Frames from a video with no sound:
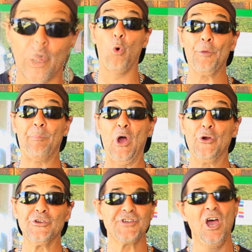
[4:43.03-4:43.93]
What a
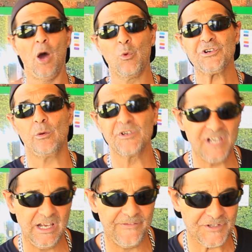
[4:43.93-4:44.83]
bonus. I wish I was
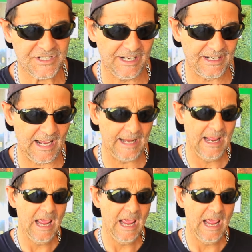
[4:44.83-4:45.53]
here for Sunday.